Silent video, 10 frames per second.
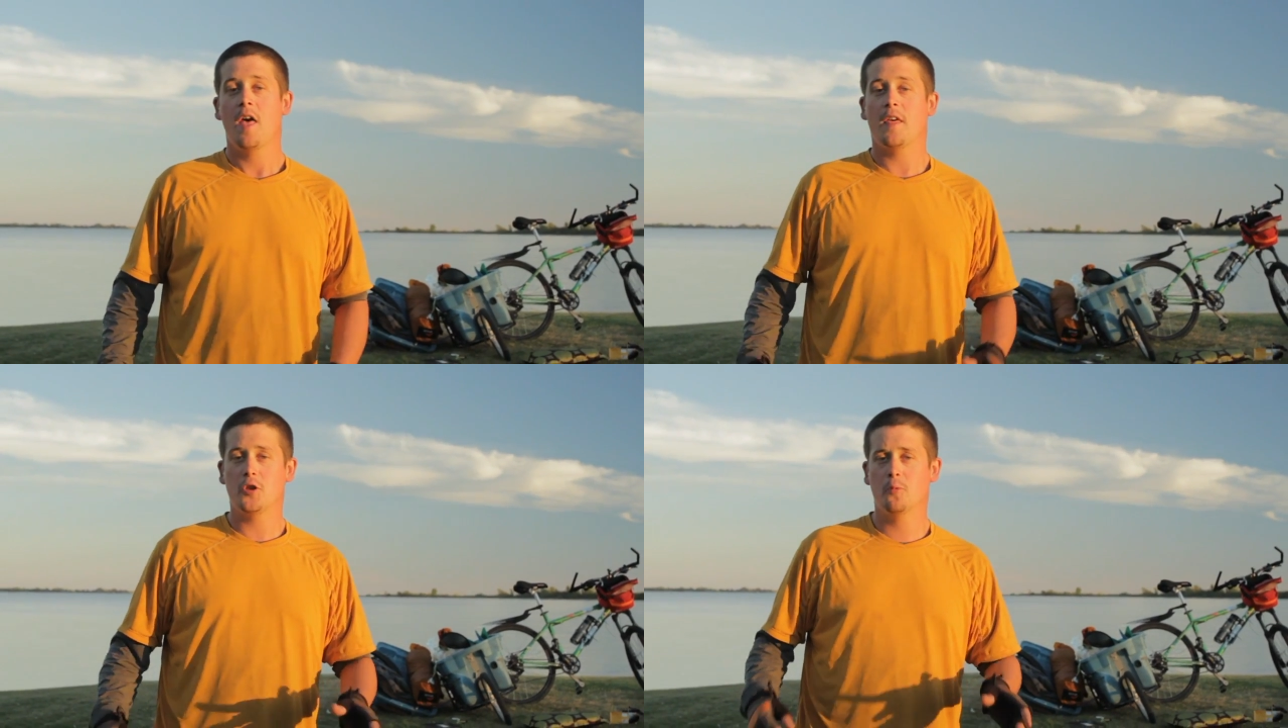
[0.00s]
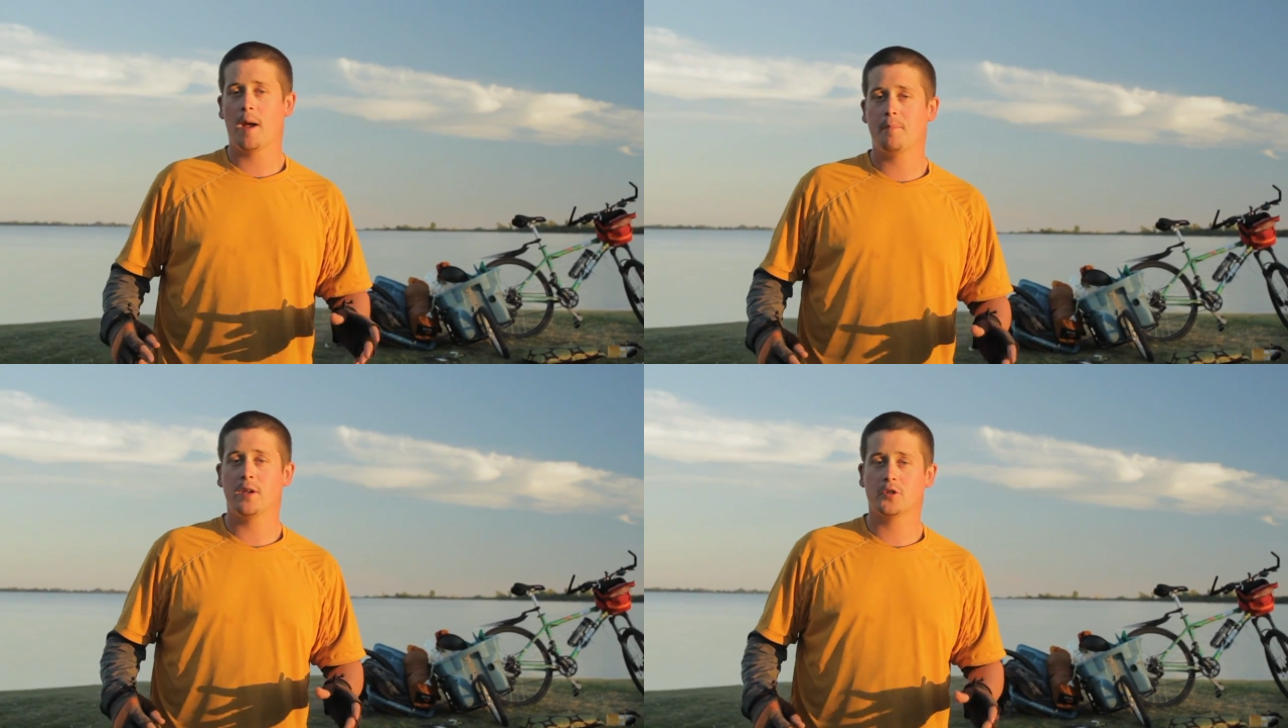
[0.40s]
that you
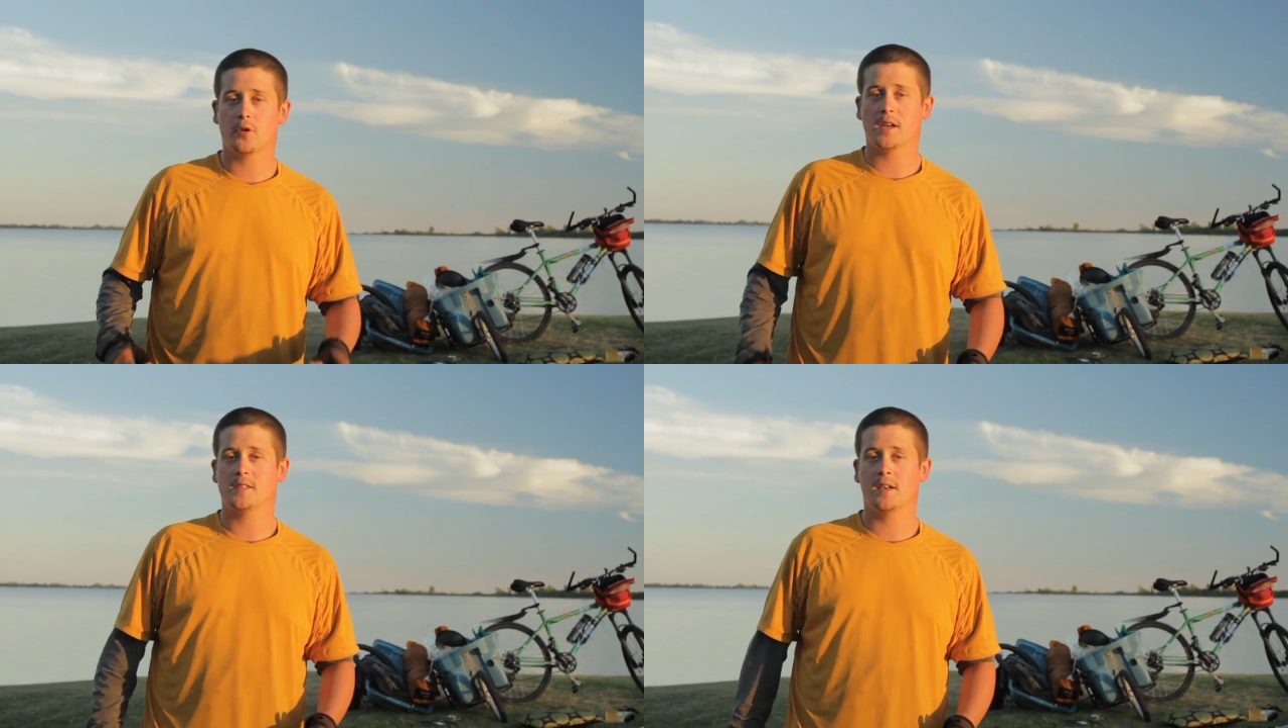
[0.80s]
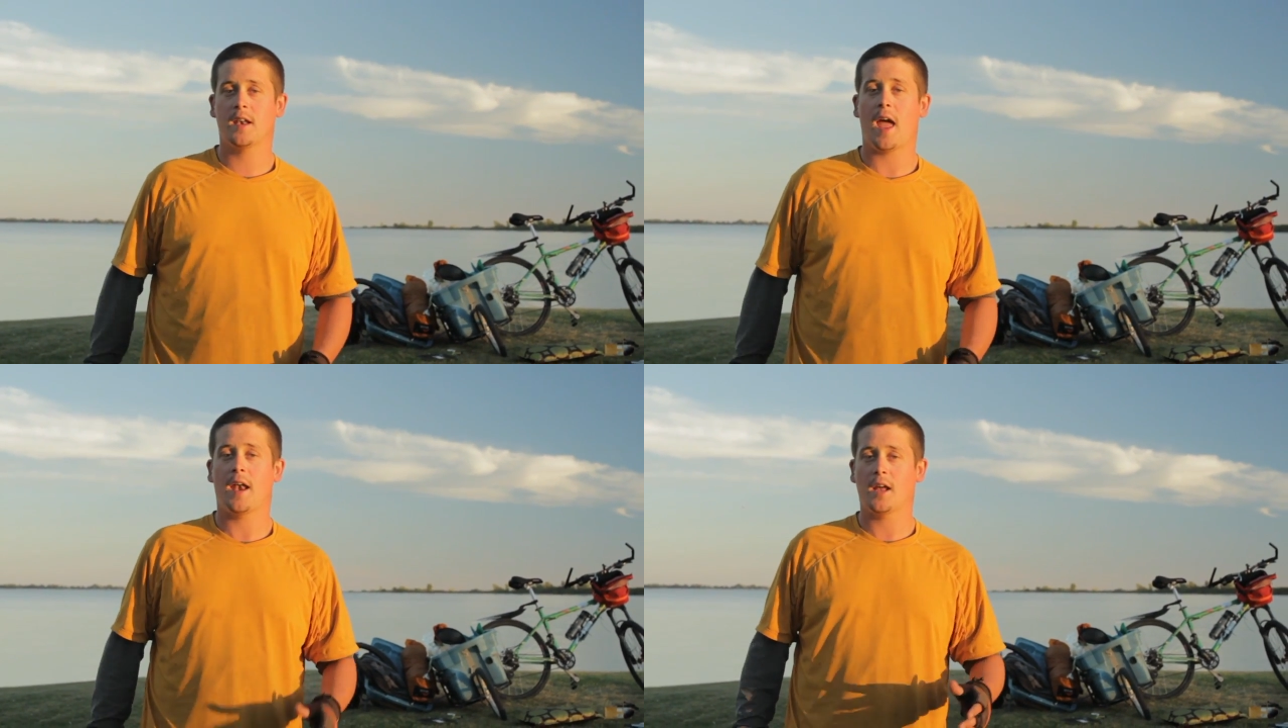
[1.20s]
might be
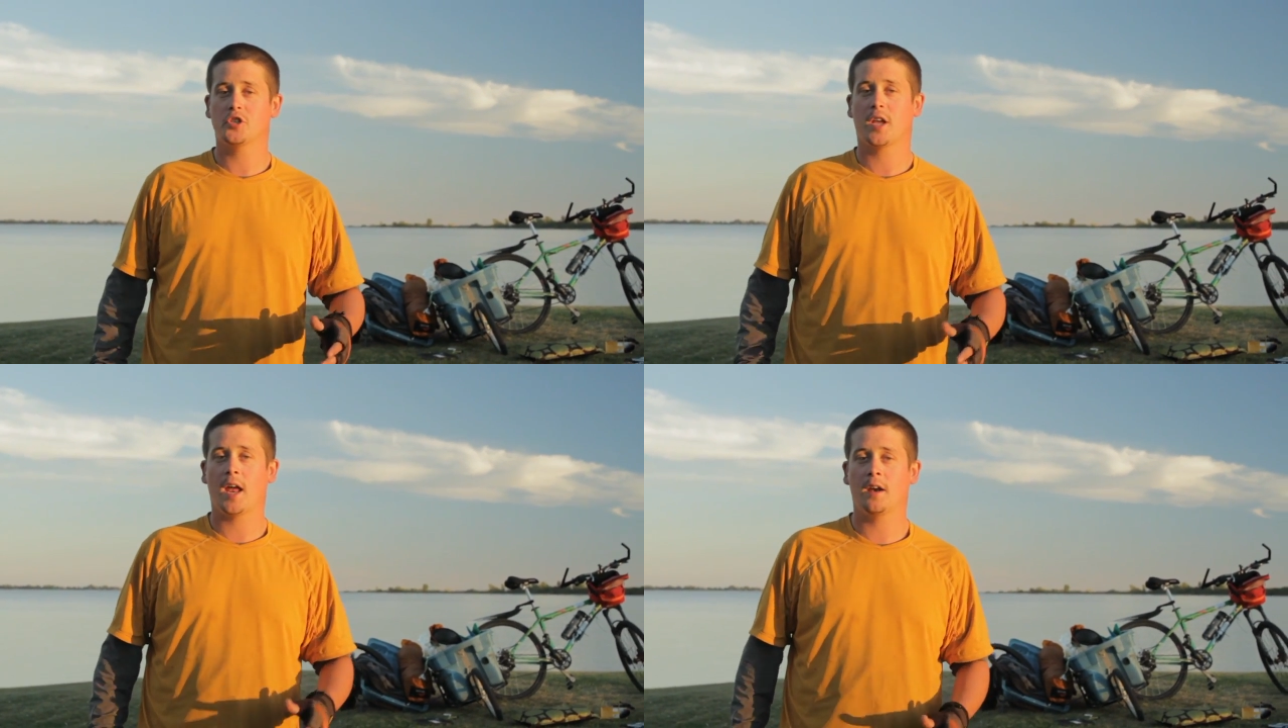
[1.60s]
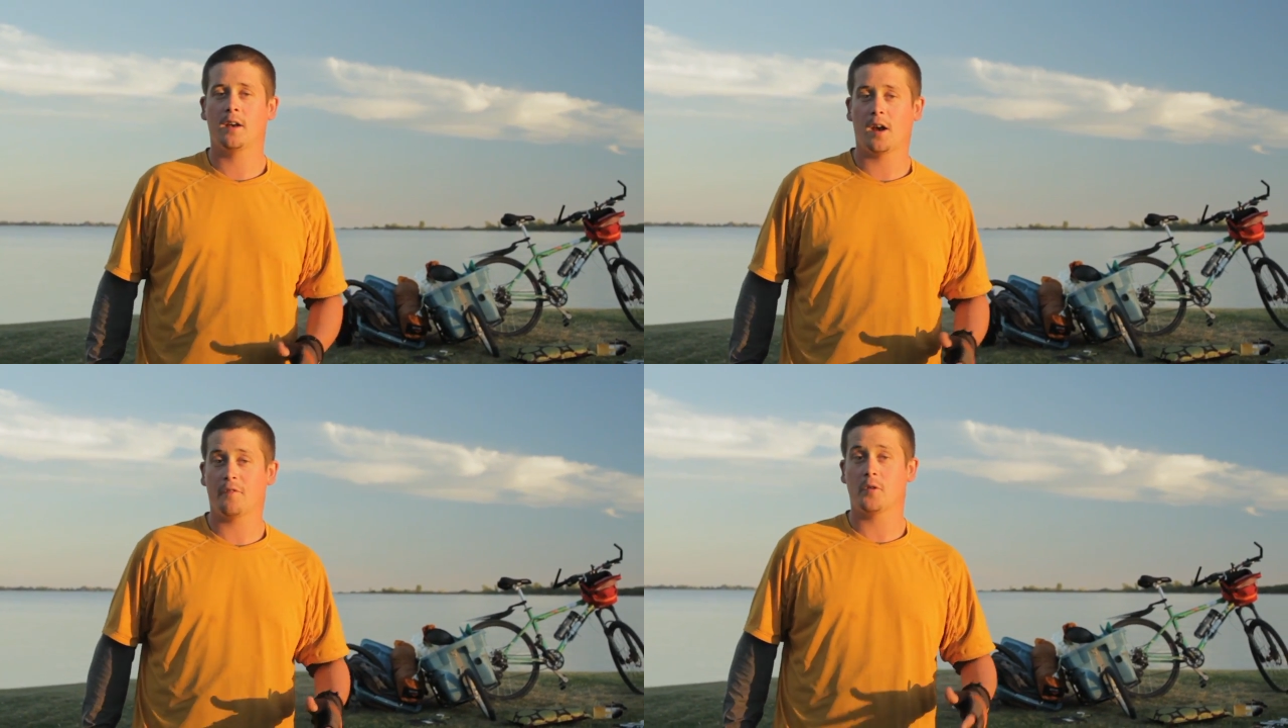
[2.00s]
interested and
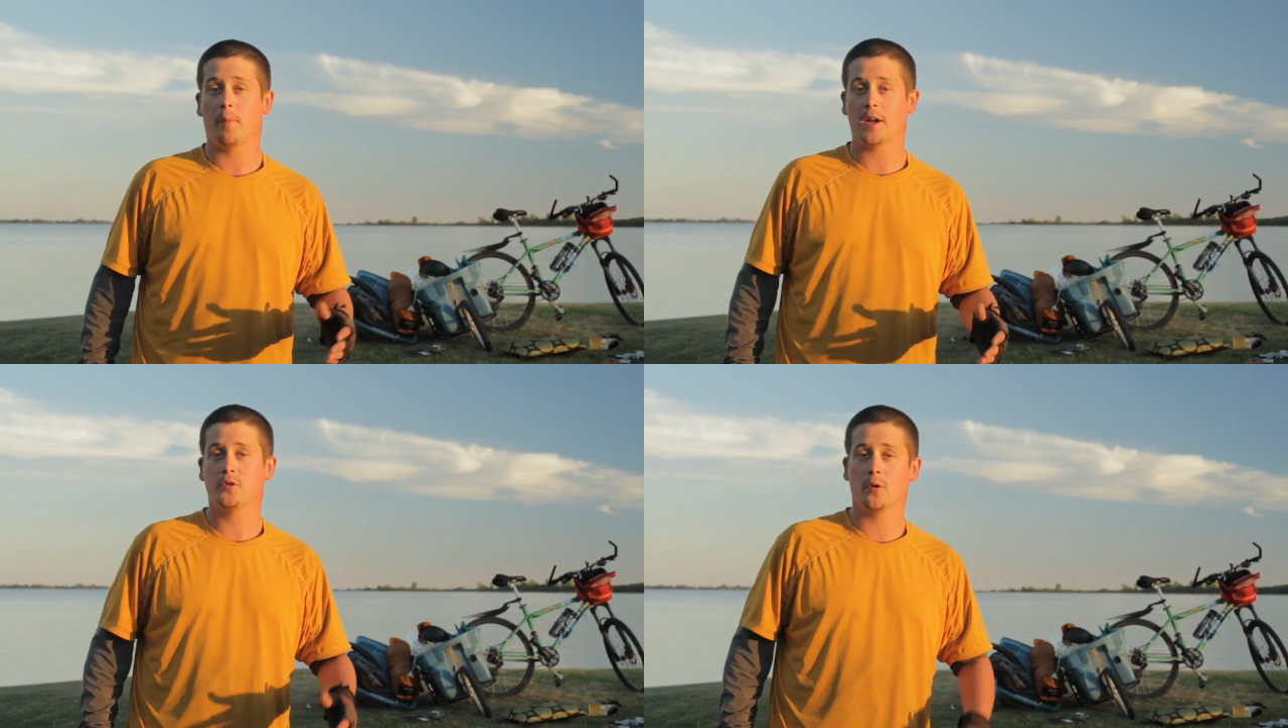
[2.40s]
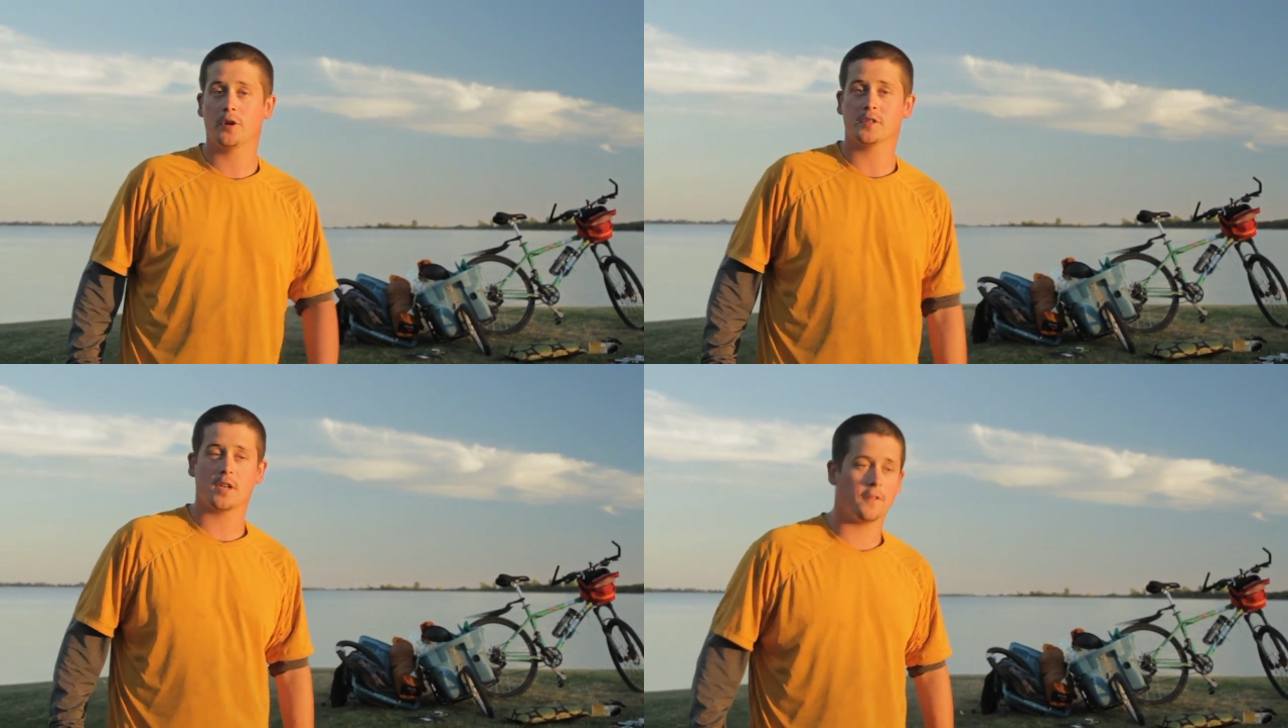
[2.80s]
educated enough to bike tour
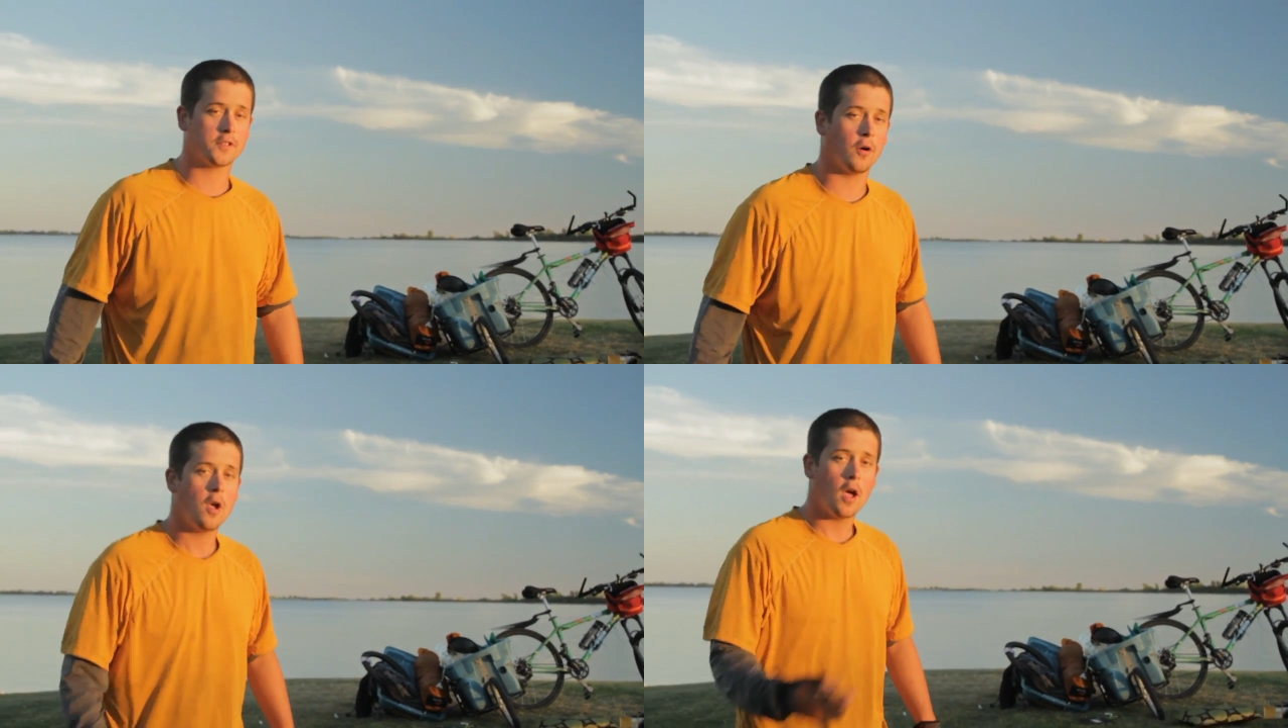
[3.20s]
yourself. So